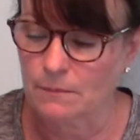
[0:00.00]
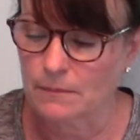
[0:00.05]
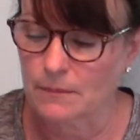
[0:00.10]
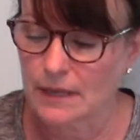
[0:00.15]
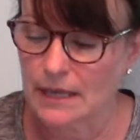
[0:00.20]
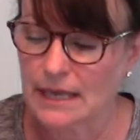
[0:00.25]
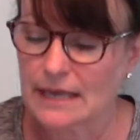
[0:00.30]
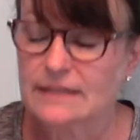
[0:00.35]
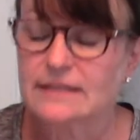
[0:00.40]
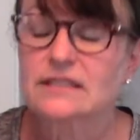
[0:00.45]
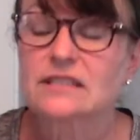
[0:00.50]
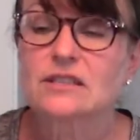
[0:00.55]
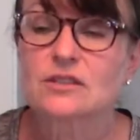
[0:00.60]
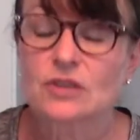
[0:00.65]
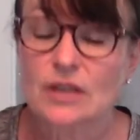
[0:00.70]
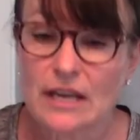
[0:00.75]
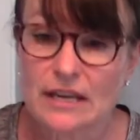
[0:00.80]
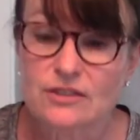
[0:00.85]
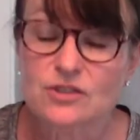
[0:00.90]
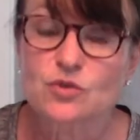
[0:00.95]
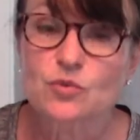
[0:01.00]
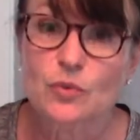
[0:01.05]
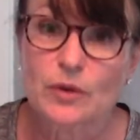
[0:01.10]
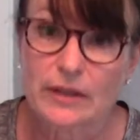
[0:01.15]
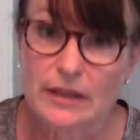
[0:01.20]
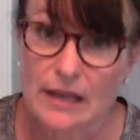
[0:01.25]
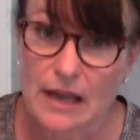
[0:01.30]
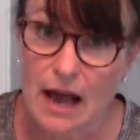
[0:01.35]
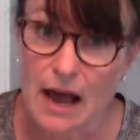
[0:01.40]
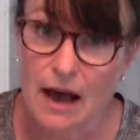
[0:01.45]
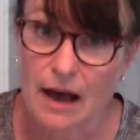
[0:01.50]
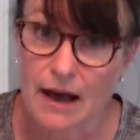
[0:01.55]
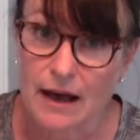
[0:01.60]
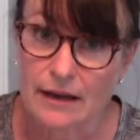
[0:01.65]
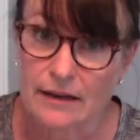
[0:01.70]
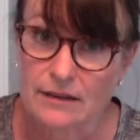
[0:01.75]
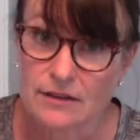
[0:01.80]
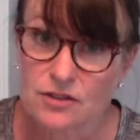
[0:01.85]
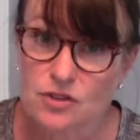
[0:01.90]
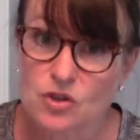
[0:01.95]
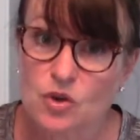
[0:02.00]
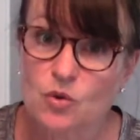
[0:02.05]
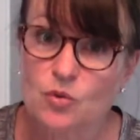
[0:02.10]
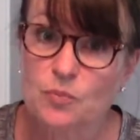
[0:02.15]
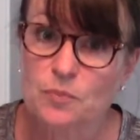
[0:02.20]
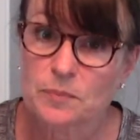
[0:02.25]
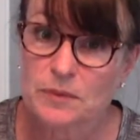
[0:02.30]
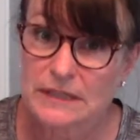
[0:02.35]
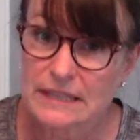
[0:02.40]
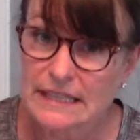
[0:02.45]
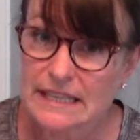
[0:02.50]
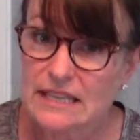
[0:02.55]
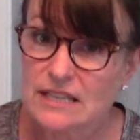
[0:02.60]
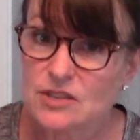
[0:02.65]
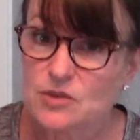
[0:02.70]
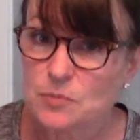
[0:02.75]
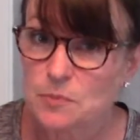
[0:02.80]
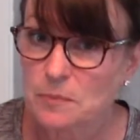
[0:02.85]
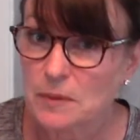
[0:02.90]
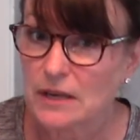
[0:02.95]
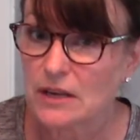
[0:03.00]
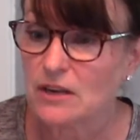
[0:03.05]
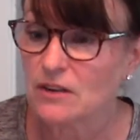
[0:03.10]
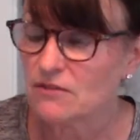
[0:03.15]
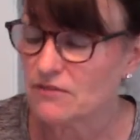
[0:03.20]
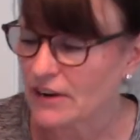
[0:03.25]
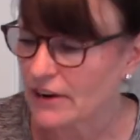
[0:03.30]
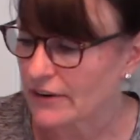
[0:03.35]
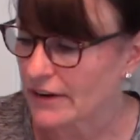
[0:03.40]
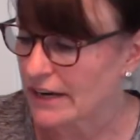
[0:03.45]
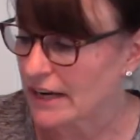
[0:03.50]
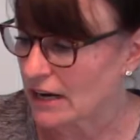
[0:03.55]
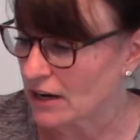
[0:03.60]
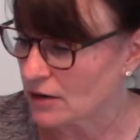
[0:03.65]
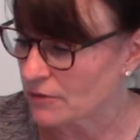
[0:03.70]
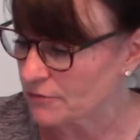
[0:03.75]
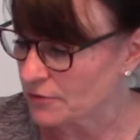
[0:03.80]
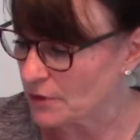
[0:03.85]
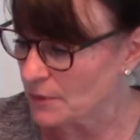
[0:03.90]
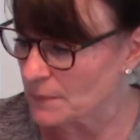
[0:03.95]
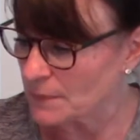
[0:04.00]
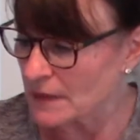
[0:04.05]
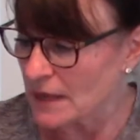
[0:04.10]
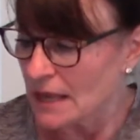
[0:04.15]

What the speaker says: it's really hot. So please be very careful.